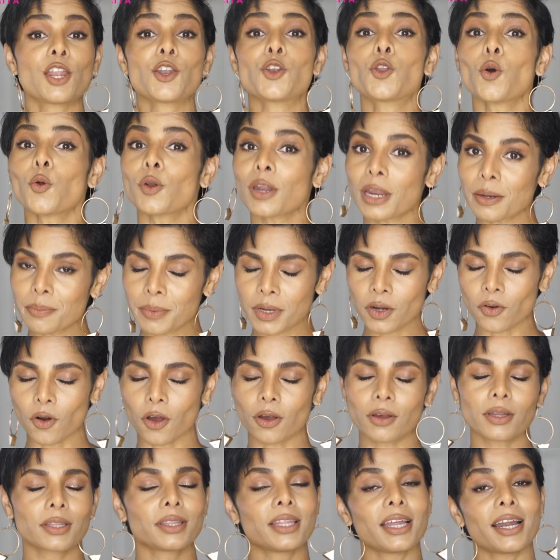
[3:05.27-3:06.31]
Don't get me
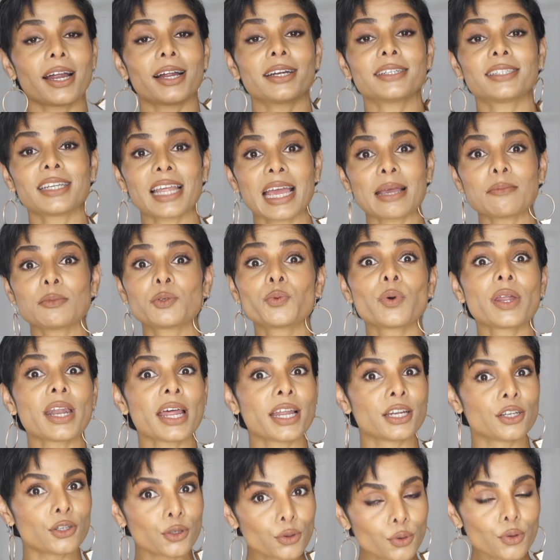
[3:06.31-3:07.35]
wrong, there are times when
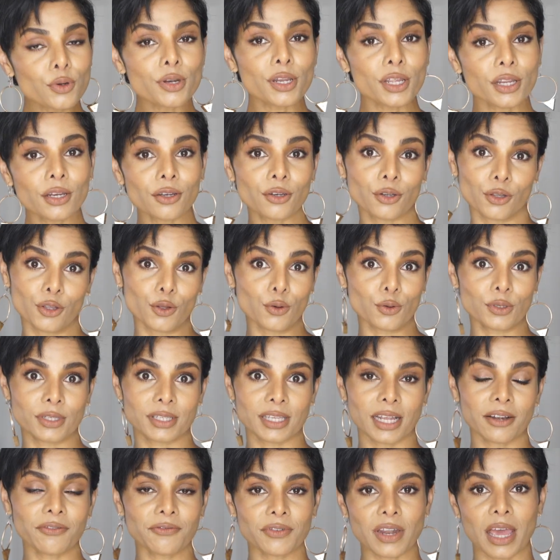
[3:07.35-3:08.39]
I do need to use
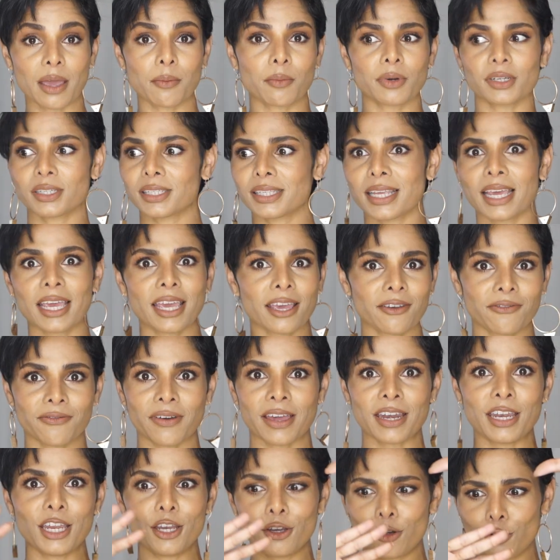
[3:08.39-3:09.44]
self-timer. Say if
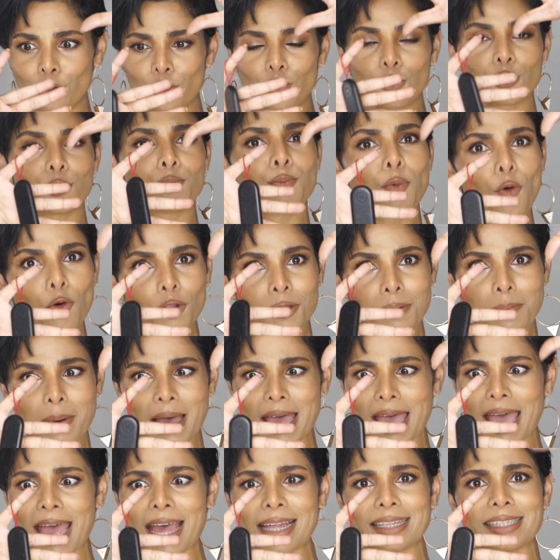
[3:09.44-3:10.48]
I need to use both
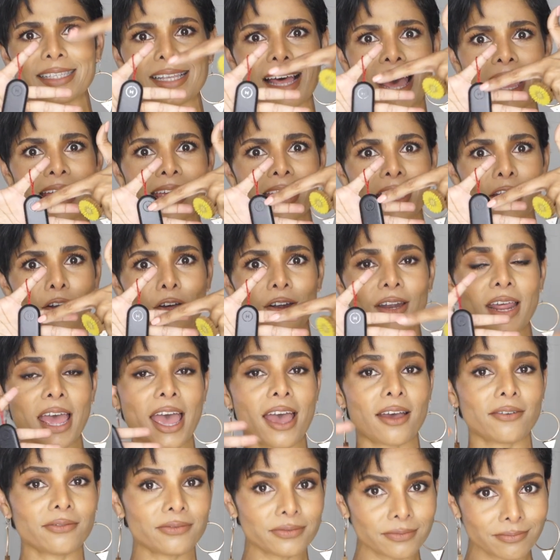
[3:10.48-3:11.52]
my hands, I cannot
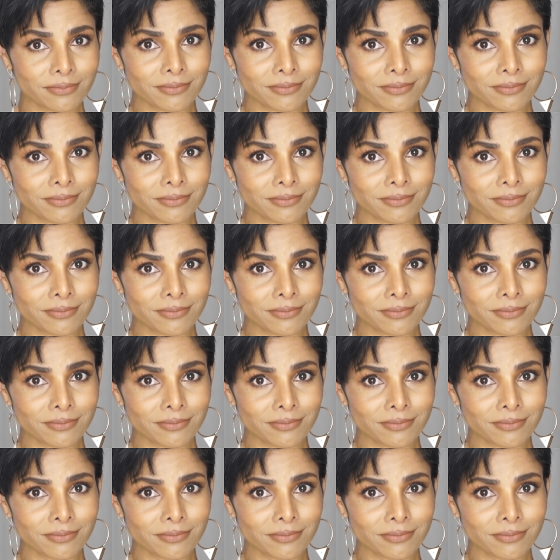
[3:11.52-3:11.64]
have